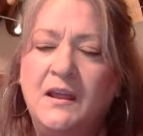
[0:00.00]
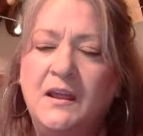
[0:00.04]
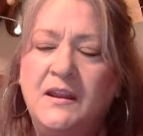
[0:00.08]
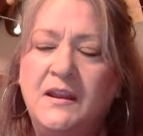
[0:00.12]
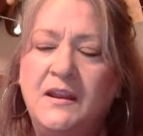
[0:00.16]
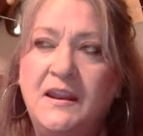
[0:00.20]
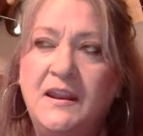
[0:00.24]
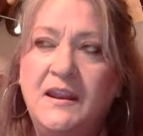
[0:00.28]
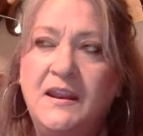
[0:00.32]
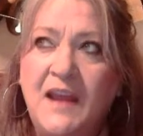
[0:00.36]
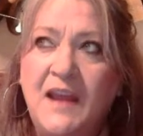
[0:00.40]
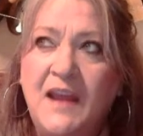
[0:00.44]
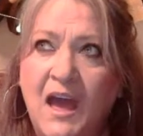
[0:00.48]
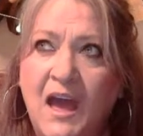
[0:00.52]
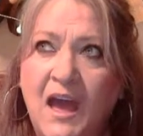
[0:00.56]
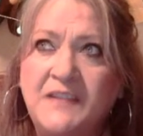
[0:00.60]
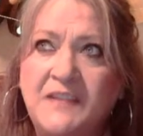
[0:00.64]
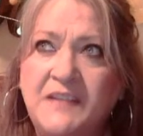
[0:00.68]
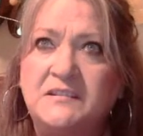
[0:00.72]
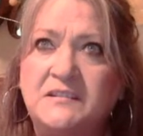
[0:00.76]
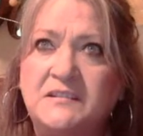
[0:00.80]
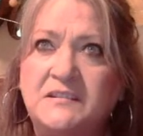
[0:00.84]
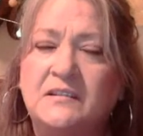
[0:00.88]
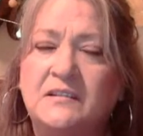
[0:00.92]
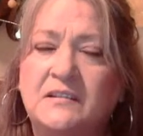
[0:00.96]
not
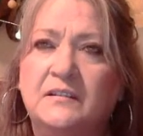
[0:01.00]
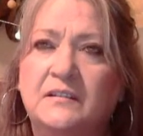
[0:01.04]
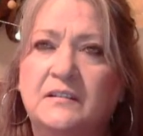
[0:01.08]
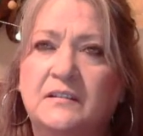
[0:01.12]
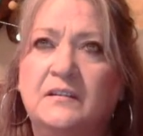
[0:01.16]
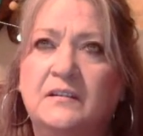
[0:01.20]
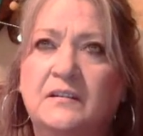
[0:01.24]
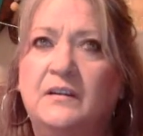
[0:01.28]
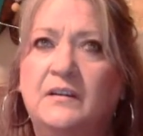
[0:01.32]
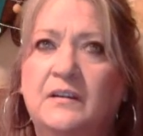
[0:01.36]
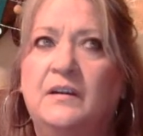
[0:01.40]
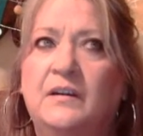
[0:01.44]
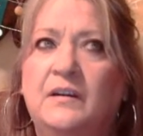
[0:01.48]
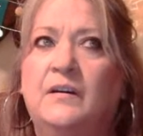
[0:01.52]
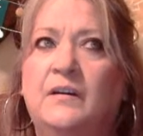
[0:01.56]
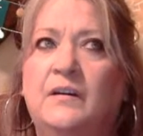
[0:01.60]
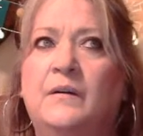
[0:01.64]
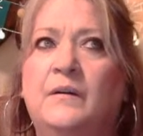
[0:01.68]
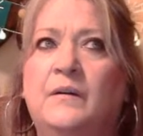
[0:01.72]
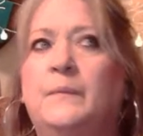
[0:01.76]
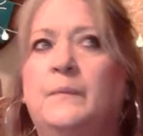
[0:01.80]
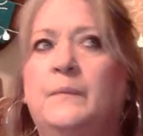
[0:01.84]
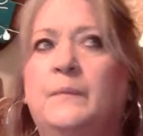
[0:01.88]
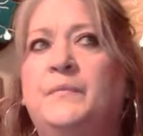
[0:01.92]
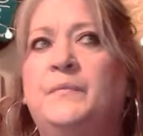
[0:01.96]

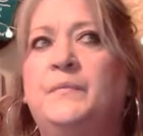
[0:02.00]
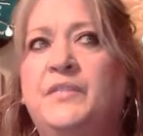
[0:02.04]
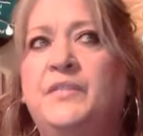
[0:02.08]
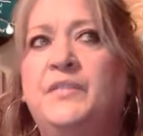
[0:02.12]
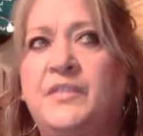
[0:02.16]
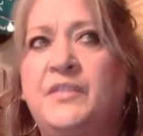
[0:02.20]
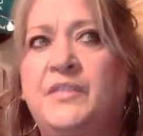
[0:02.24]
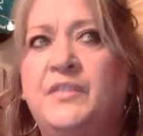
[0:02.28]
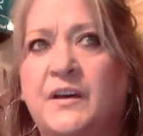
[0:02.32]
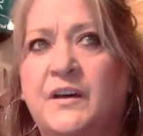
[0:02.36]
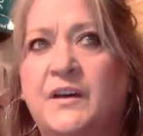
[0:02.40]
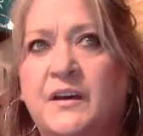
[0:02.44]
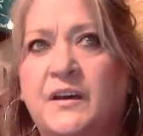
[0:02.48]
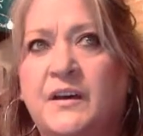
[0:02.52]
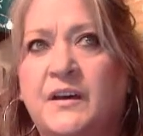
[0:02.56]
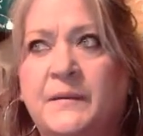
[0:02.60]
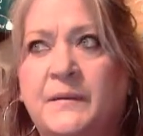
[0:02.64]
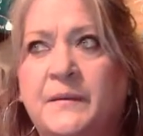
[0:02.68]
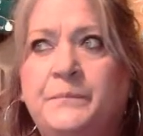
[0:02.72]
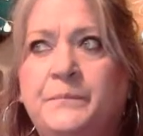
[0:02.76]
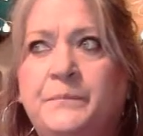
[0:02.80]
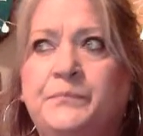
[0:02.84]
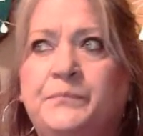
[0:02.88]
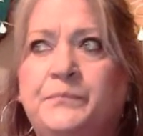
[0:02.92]
the,